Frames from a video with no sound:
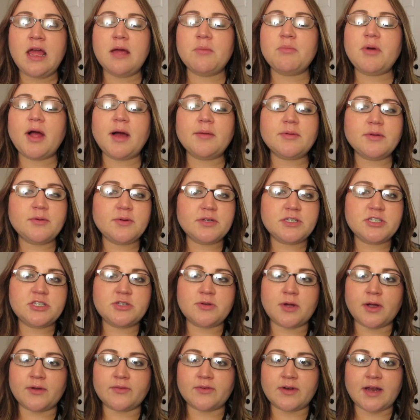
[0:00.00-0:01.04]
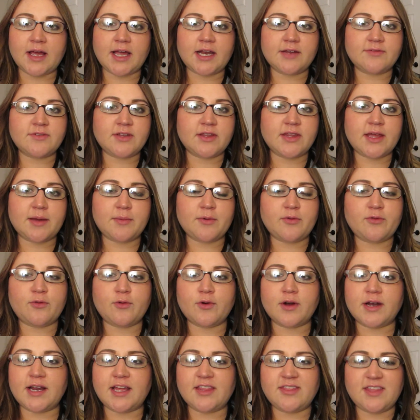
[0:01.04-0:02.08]
Probably wouldn't do overnight. I've done that
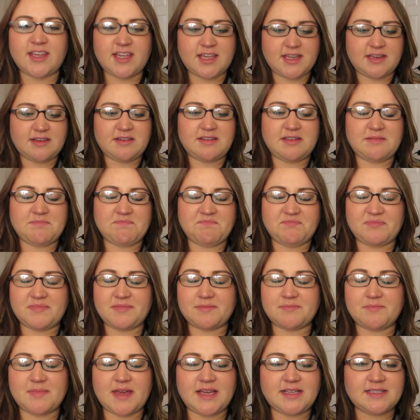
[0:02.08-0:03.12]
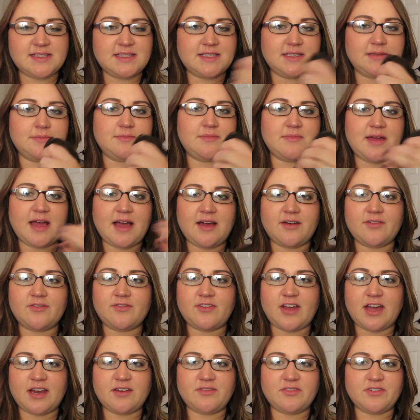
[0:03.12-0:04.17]
before, and I think it makes them have
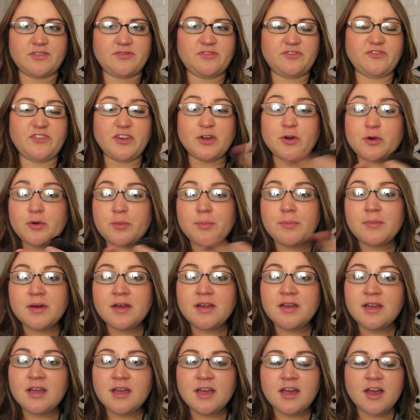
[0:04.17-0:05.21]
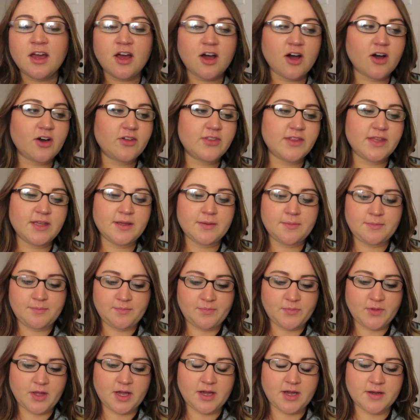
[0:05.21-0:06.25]
kind of a film on them.